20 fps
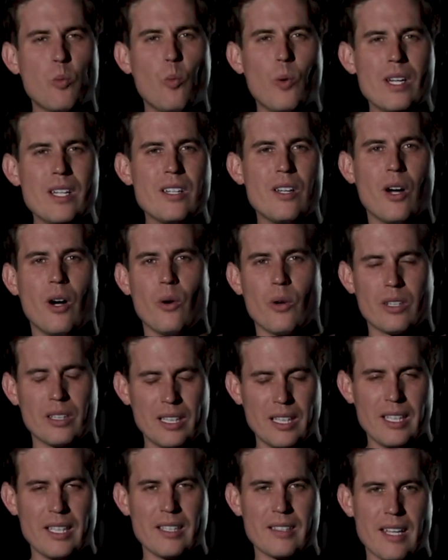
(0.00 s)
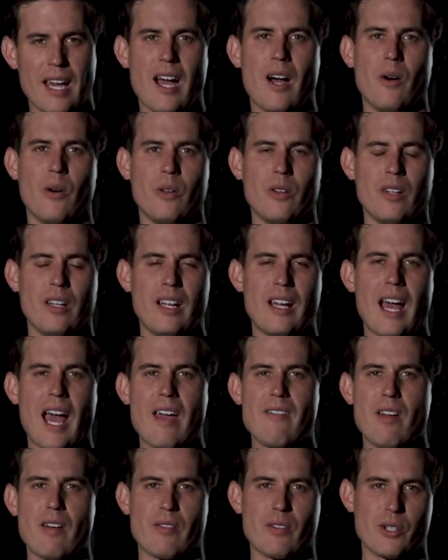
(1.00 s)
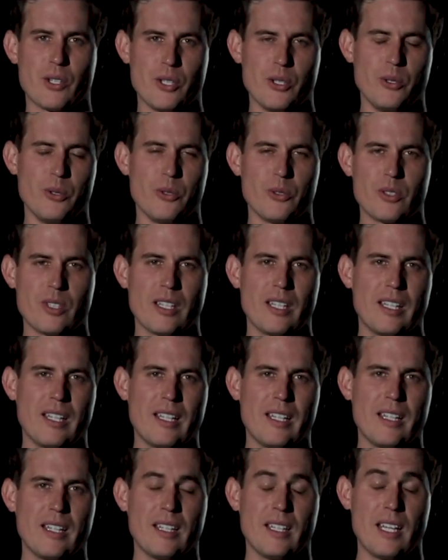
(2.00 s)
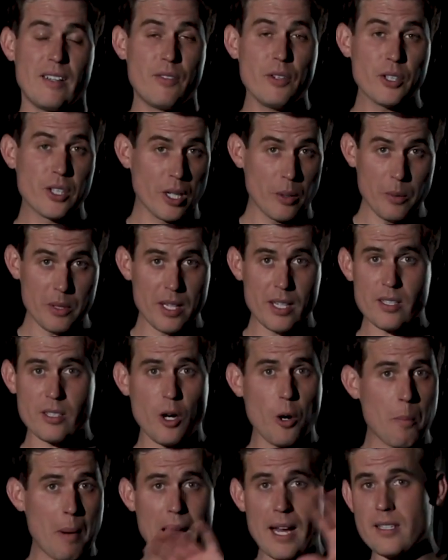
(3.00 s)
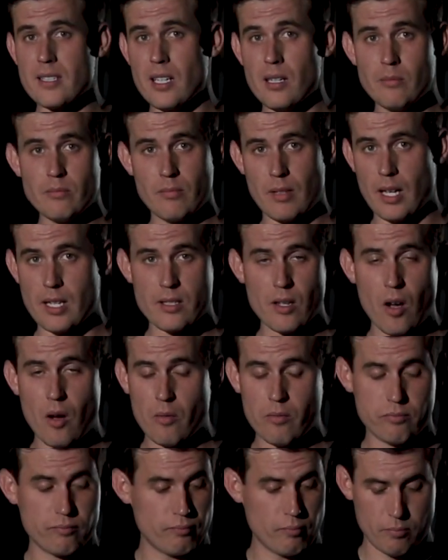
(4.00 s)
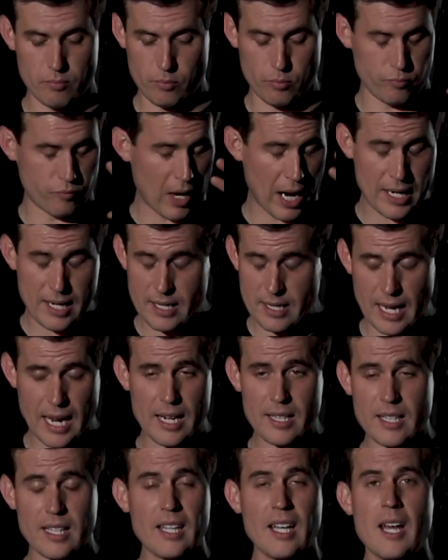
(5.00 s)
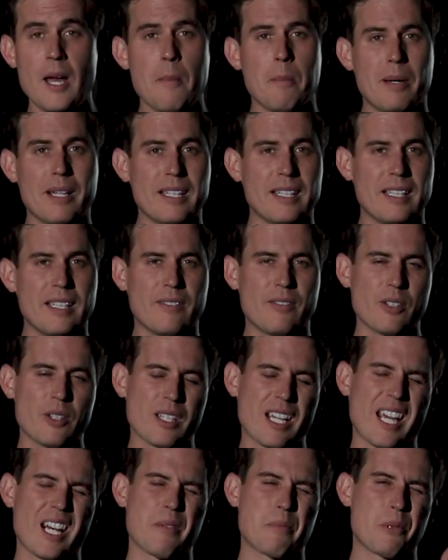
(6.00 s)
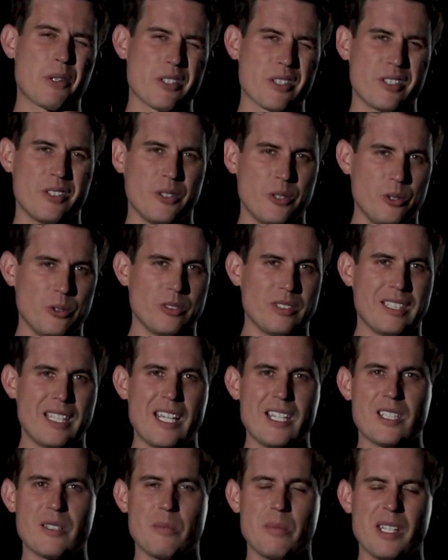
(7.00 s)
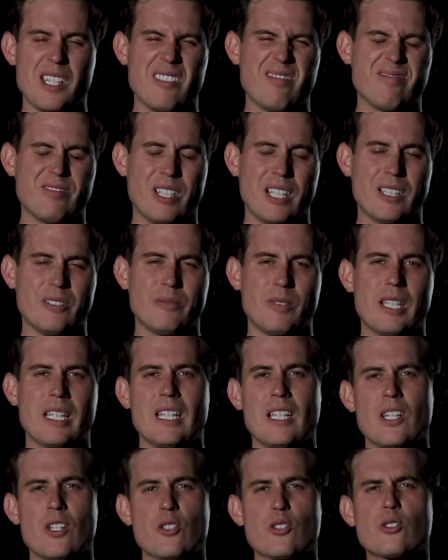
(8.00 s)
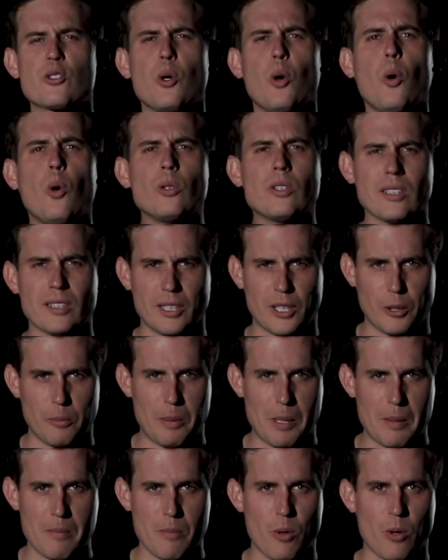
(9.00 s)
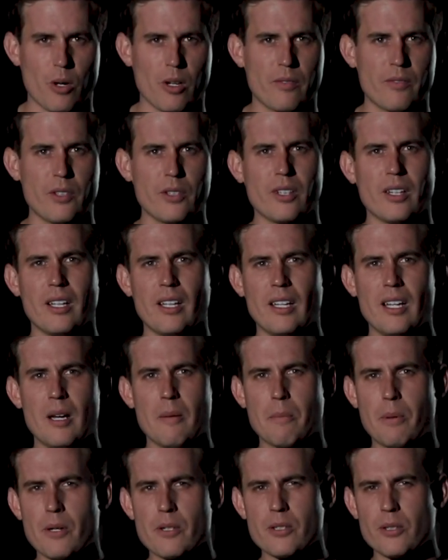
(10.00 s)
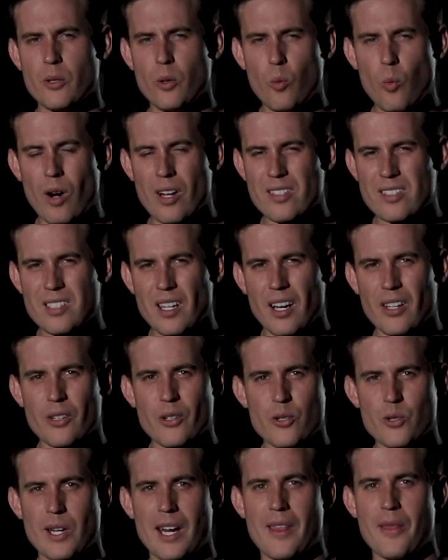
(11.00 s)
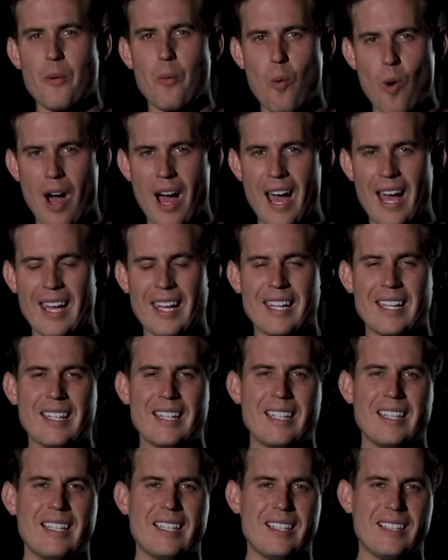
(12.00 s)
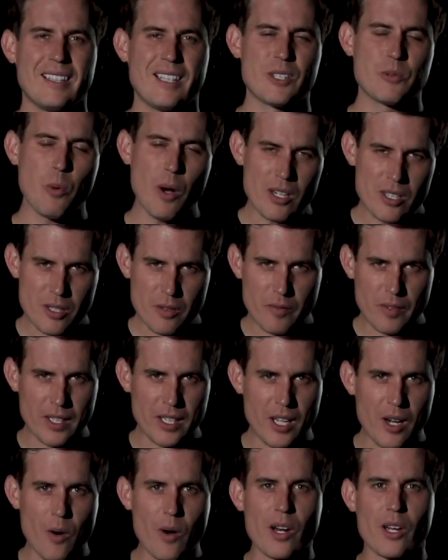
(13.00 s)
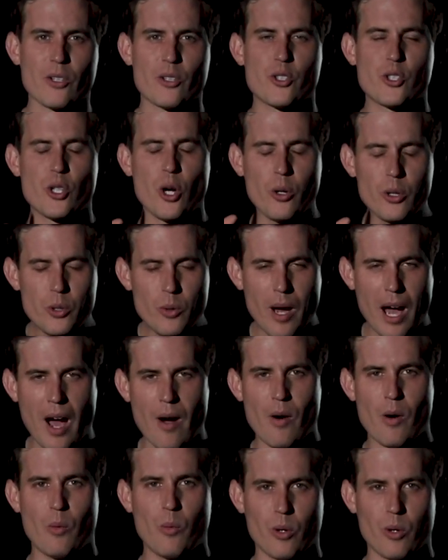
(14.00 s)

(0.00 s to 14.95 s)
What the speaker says: window cleaning towel I've ever used. If you're good with this, go buy some. It's all fine and dandy, but if you're the kind of person who needs to be, well, sold a little bit more, if you're a person who wants to understand the why, let's watch the video and I'll show you how it